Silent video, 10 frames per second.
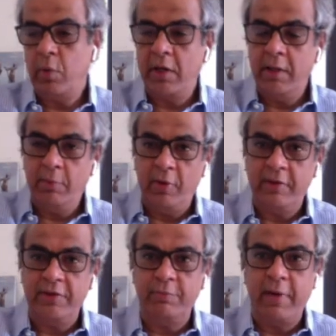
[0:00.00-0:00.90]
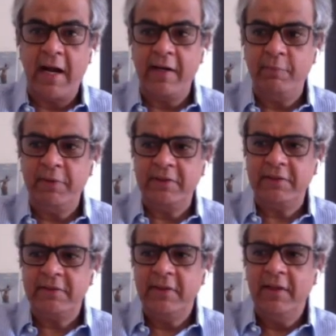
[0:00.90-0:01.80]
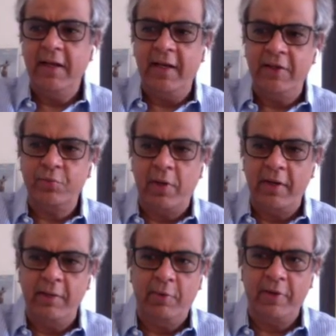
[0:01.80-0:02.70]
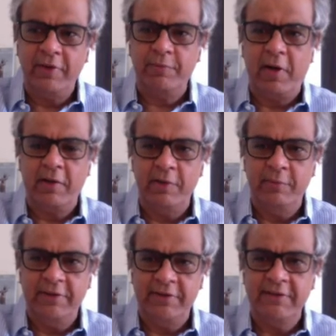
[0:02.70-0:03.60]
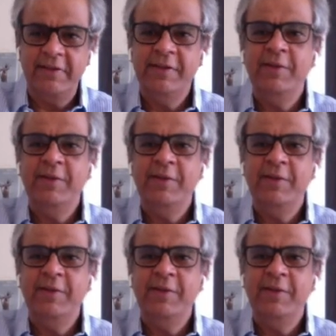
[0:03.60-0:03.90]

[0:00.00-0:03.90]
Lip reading: worried about its branded business, and it's worried about its partner business.